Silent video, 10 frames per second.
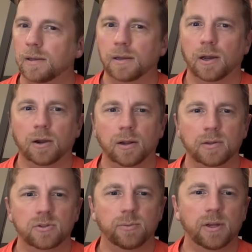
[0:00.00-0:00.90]
Alright,
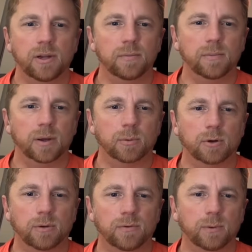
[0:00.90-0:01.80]
let's do medium by
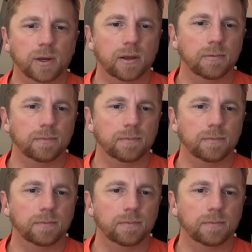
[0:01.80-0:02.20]
Rodolfo again.